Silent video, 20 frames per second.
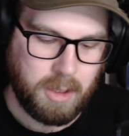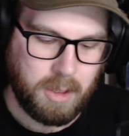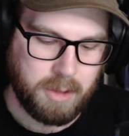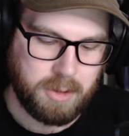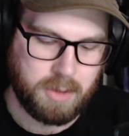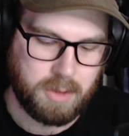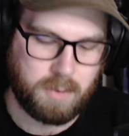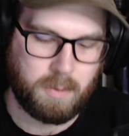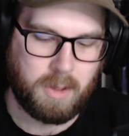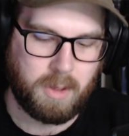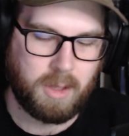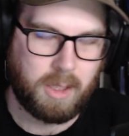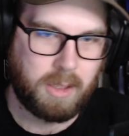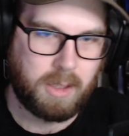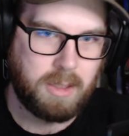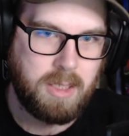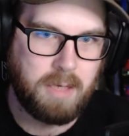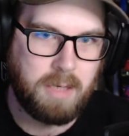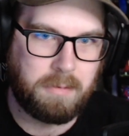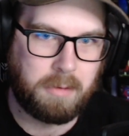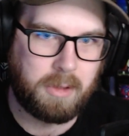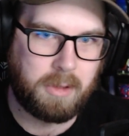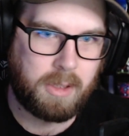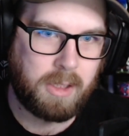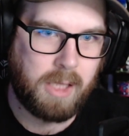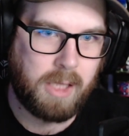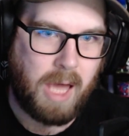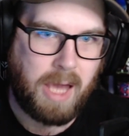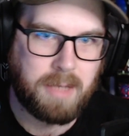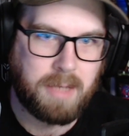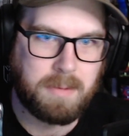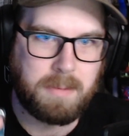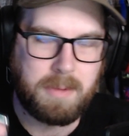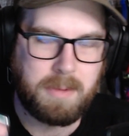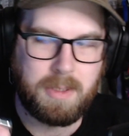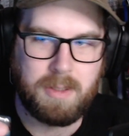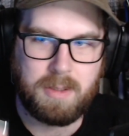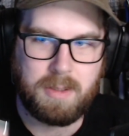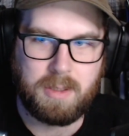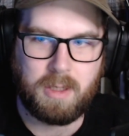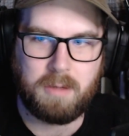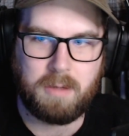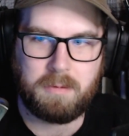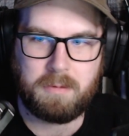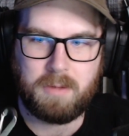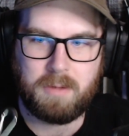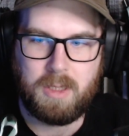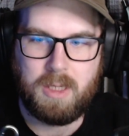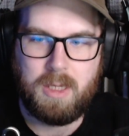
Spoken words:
just with like different clasps and stuff.